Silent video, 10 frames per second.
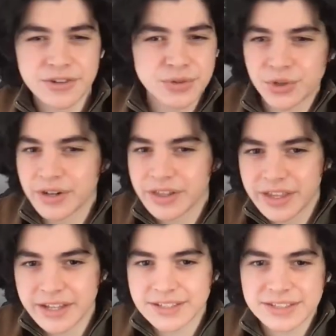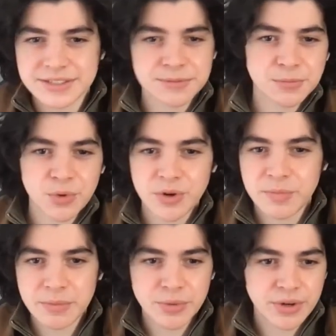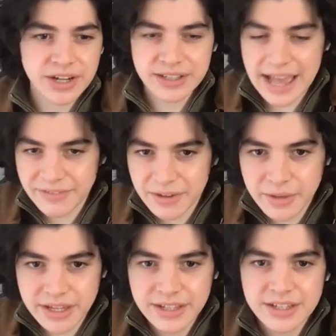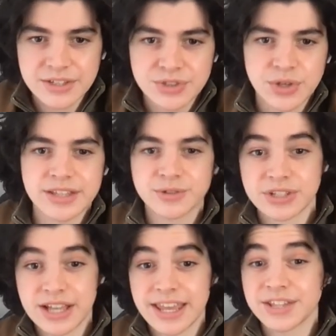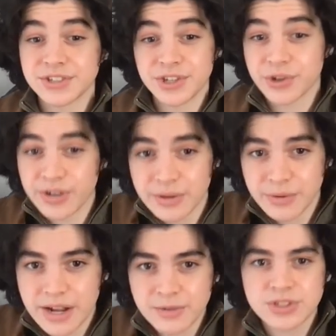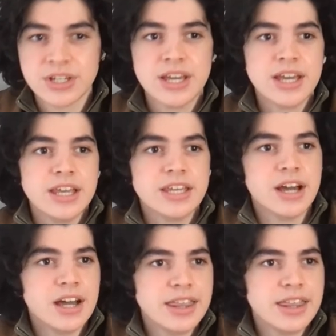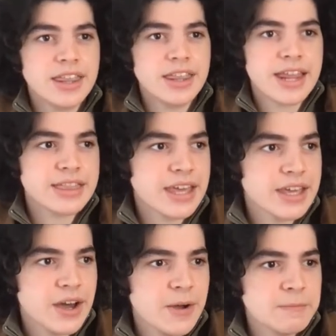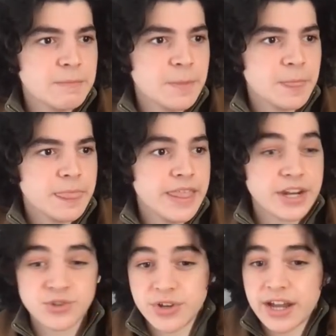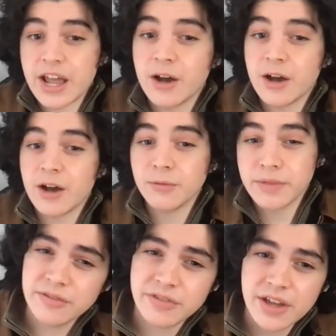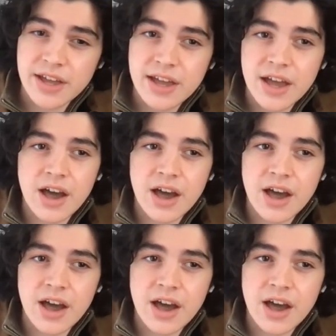to do certain things because I'm worried people were going to laugh at me. So I think there's a lot of insecurity when I was young that I think um, the industry kind of helped me out of.